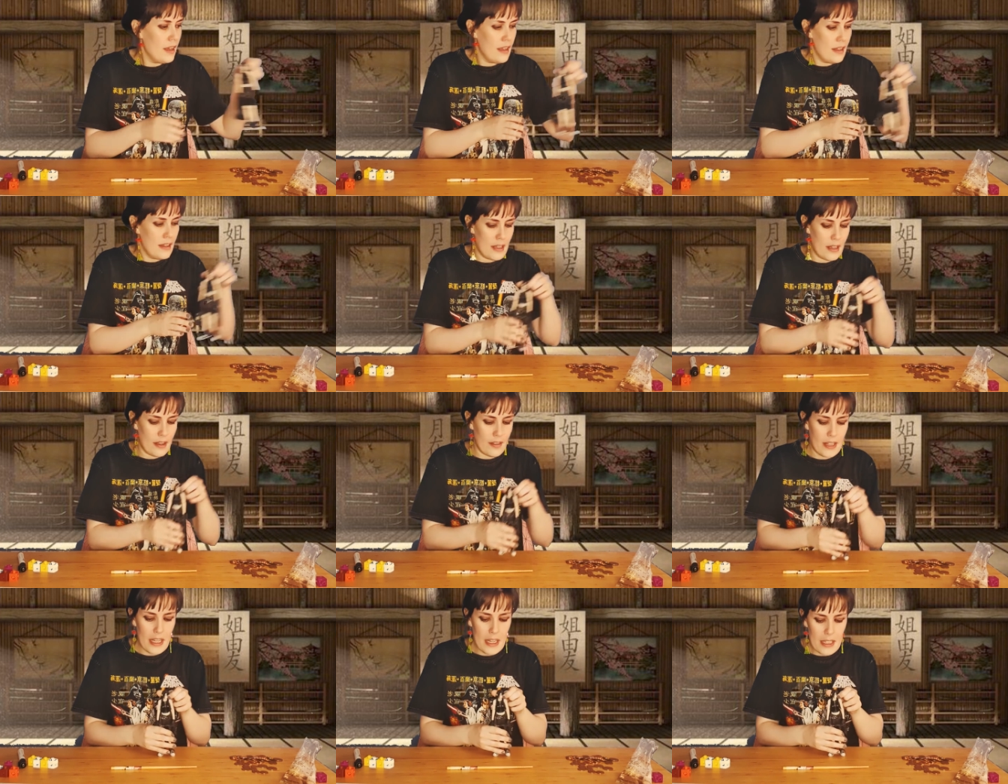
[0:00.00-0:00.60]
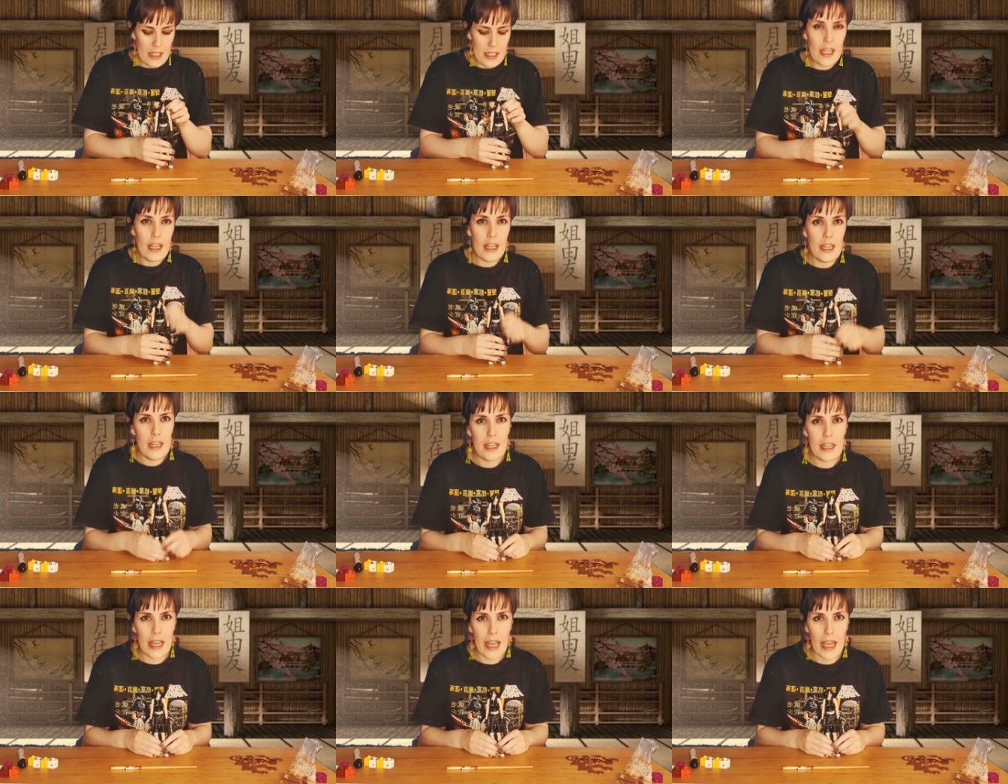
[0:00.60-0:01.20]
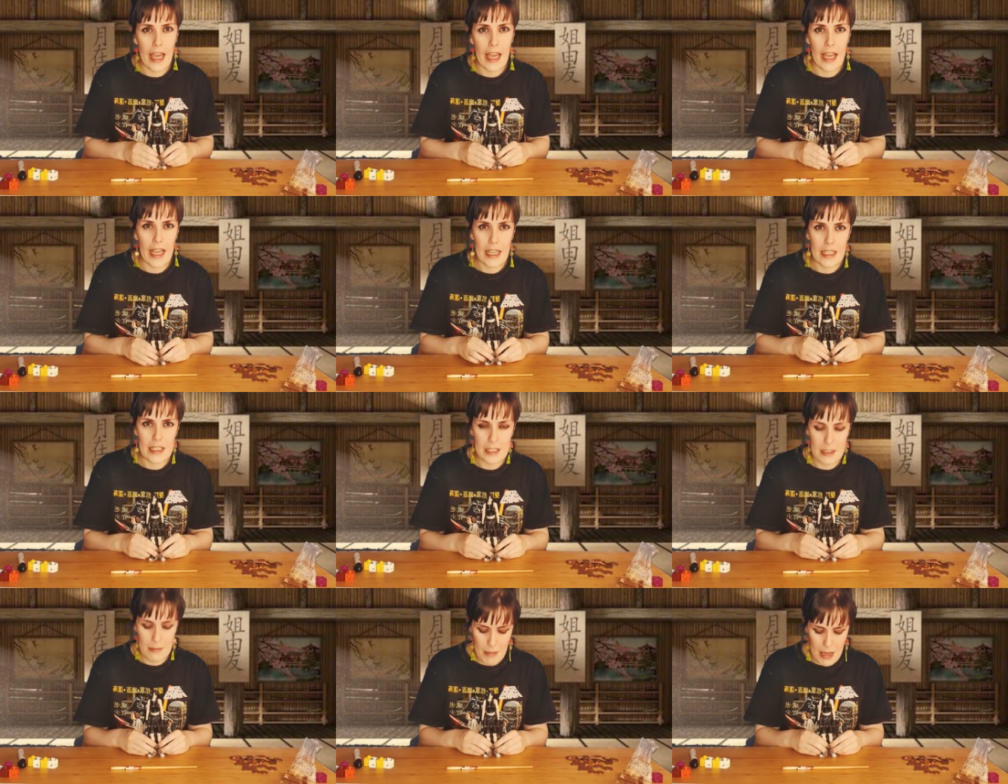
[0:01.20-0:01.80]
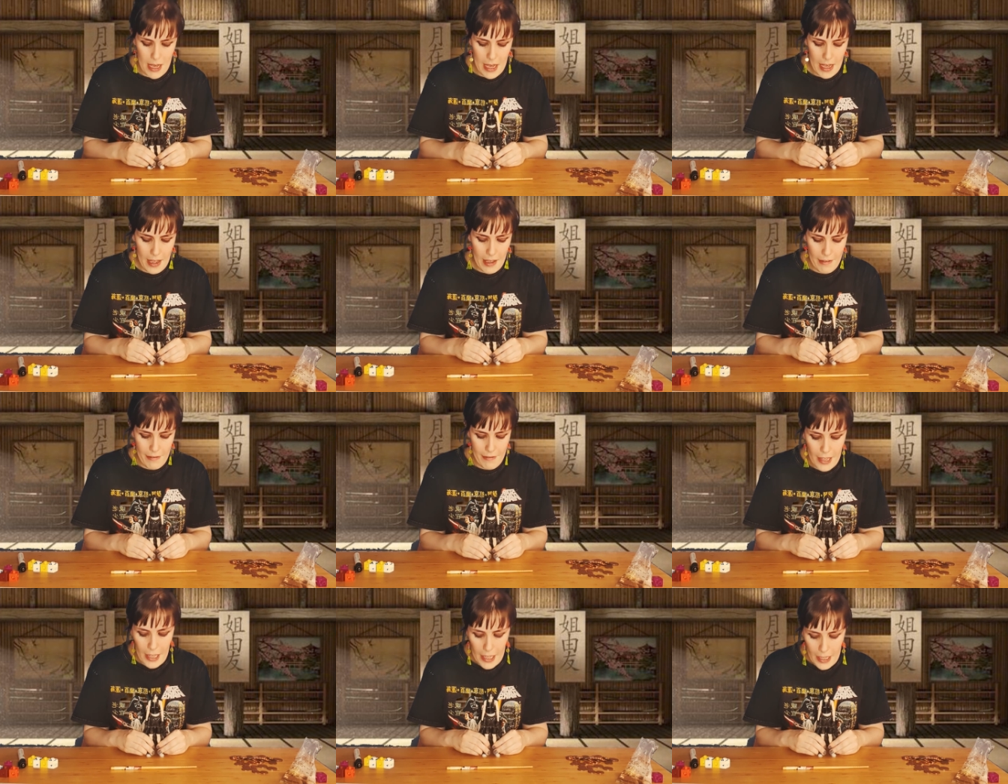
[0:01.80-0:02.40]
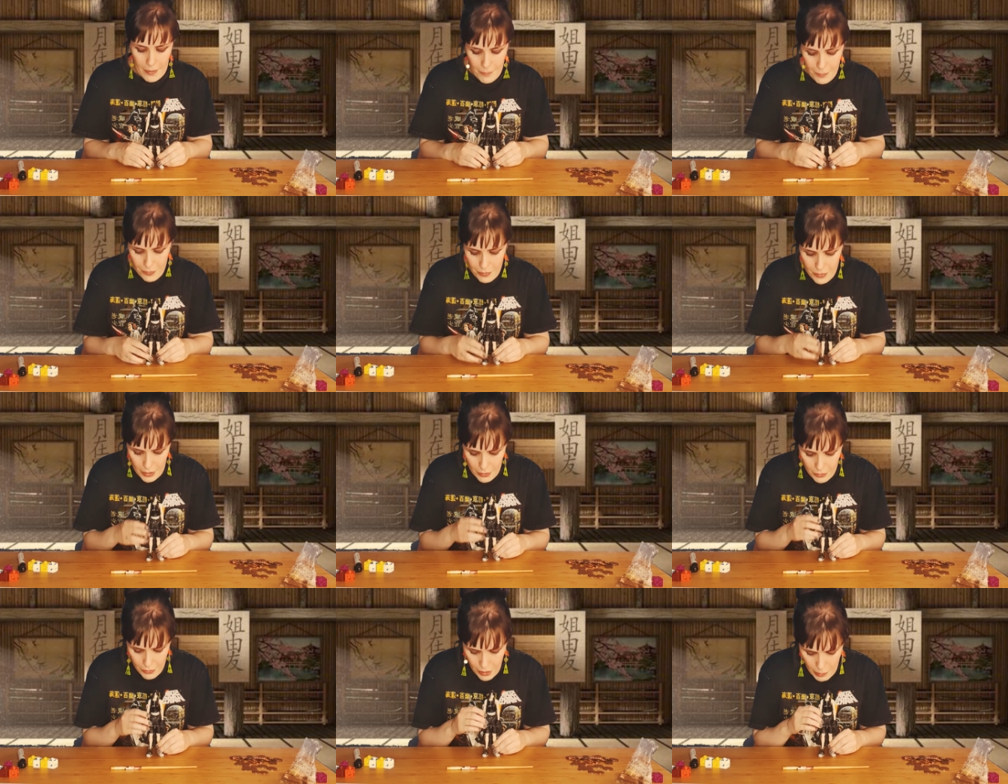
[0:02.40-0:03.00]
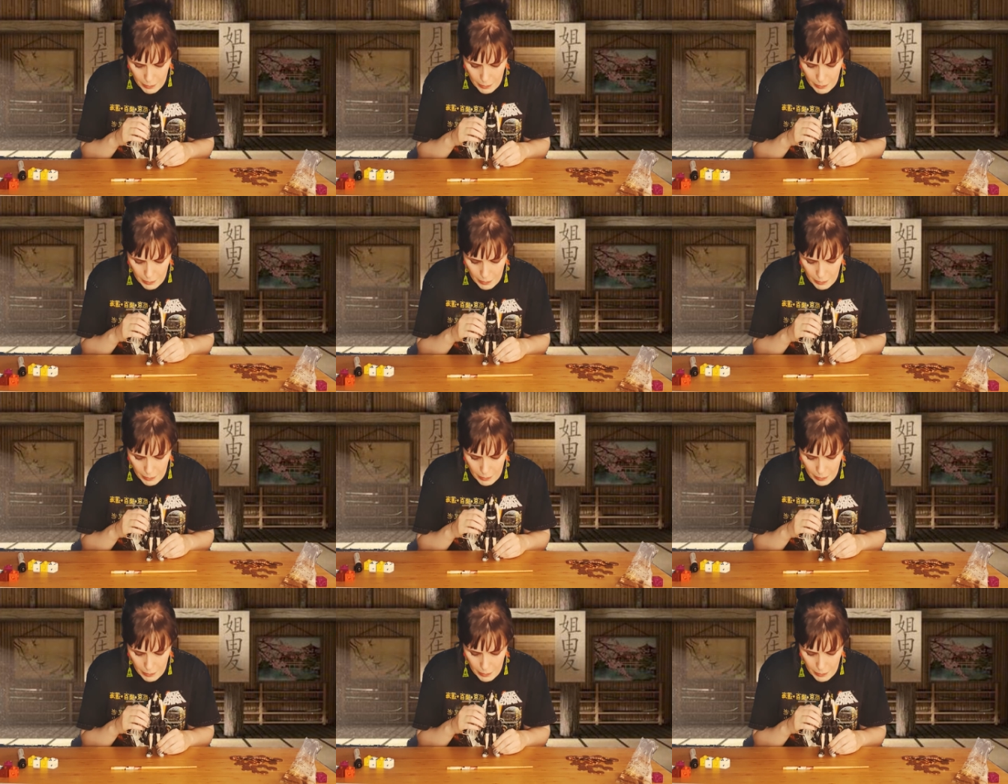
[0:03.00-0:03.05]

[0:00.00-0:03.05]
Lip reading: Now this is my figure from